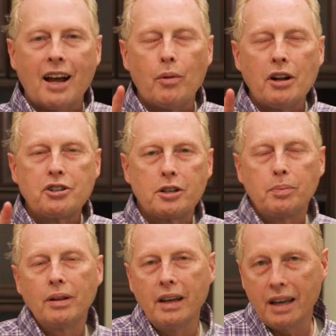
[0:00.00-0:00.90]
I want you to
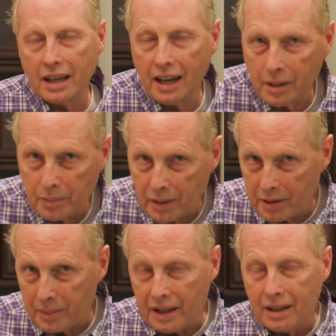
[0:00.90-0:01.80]
play a game
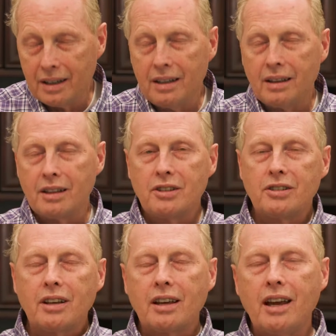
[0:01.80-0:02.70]
with me. This
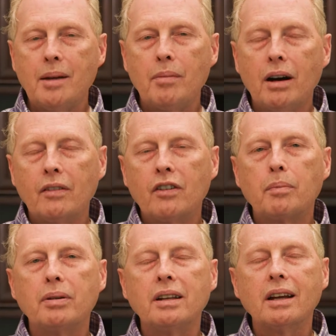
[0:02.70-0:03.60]
is a game of
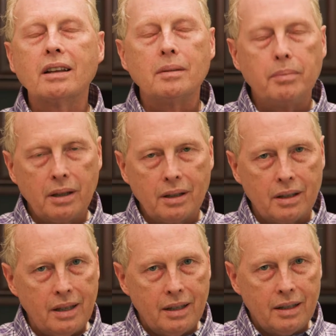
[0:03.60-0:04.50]

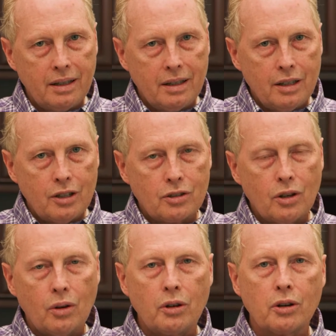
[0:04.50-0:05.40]
predictability.
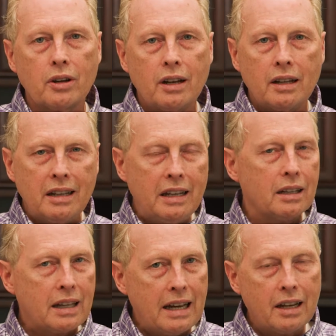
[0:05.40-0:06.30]
So you're going to need
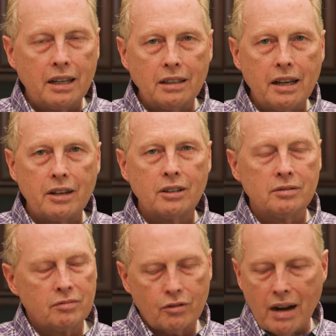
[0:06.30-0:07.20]
a
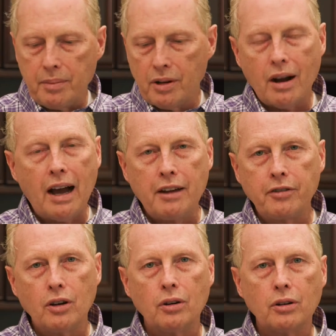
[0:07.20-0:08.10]
calculator, grab your
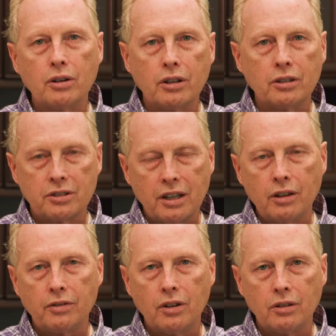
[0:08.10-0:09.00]
iPhone or your cell
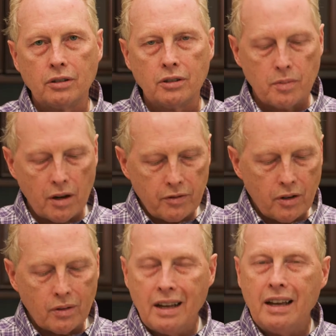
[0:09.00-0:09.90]
phone,
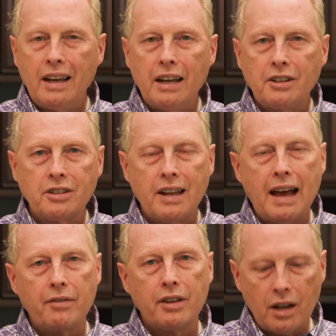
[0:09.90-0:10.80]
smartphone, and just
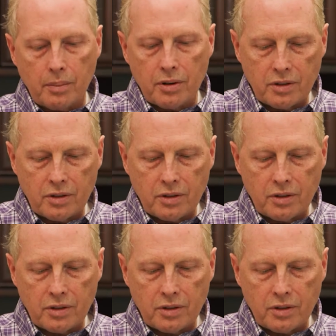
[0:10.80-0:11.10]
have the numbers